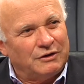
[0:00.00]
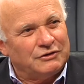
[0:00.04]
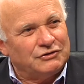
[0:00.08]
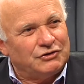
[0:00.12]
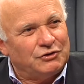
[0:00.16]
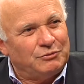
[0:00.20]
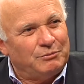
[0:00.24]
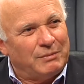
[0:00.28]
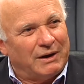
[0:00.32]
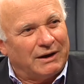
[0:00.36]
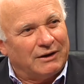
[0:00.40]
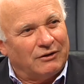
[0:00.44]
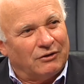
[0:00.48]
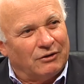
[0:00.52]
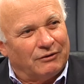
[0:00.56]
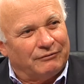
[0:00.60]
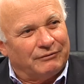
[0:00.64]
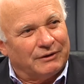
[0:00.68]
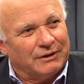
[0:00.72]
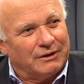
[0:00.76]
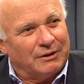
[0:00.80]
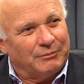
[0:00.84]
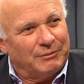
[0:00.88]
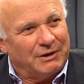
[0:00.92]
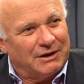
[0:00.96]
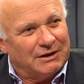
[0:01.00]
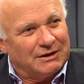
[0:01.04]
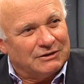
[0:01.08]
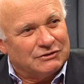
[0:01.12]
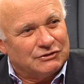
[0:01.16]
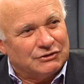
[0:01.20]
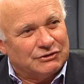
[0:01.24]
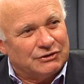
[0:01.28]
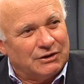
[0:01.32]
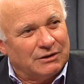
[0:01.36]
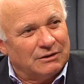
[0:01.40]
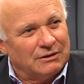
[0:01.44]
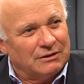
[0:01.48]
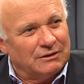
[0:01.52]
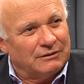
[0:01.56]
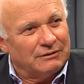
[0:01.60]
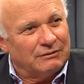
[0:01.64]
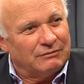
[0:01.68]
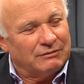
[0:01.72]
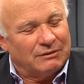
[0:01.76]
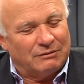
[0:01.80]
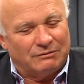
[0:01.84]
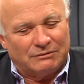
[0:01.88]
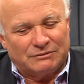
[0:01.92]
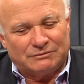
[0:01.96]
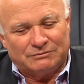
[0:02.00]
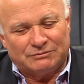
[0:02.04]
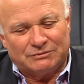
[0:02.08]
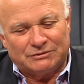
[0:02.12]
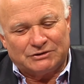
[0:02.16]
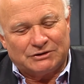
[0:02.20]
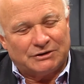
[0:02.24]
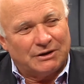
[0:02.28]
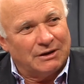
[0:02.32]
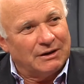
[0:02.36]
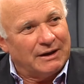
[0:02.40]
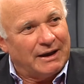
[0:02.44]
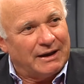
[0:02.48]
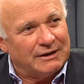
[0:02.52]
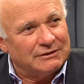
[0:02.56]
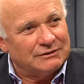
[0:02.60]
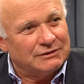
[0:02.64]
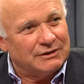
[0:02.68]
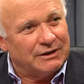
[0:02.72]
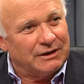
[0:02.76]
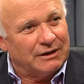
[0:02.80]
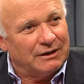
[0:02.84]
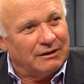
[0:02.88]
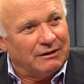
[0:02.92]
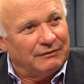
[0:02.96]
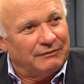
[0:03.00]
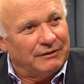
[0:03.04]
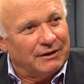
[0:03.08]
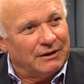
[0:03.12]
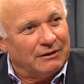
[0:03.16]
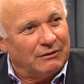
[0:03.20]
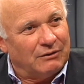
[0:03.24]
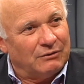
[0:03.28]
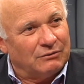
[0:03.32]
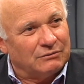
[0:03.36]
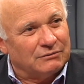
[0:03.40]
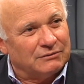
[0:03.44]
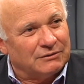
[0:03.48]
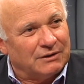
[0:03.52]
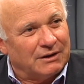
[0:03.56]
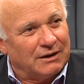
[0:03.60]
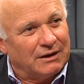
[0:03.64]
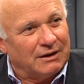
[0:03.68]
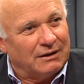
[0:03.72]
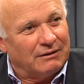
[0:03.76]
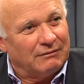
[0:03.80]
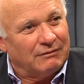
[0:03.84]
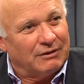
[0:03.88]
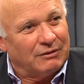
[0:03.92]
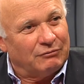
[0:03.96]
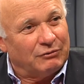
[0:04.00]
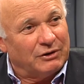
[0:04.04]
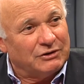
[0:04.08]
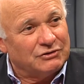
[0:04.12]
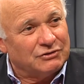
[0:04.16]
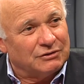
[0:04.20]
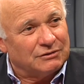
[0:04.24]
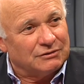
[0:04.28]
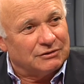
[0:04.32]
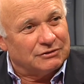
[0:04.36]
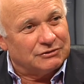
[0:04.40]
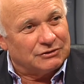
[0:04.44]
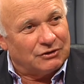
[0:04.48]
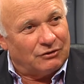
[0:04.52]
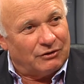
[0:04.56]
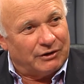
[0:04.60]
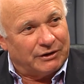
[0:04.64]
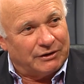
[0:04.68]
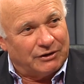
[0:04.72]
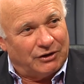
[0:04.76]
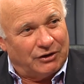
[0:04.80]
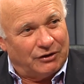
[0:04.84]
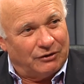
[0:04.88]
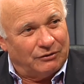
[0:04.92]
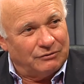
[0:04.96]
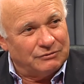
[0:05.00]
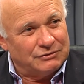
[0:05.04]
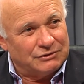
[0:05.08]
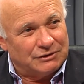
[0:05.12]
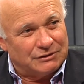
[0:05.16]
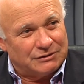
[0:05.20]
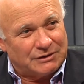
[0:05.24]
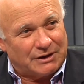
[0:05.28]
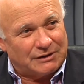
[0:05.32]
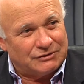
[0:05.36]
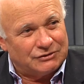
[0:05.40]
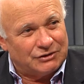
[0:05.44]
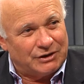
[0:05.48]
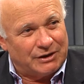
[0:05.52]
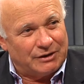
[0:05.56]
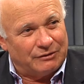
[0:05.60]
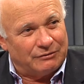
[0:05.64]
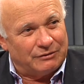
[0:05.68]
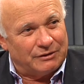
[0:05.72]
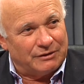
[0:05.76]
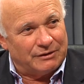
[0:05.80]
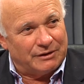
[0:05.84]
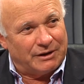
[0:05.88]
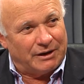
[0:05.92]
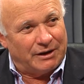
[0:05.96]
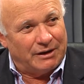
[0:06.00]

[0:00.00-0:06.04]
What did you make of it? I mean, it still has the old original design cues, a touch here and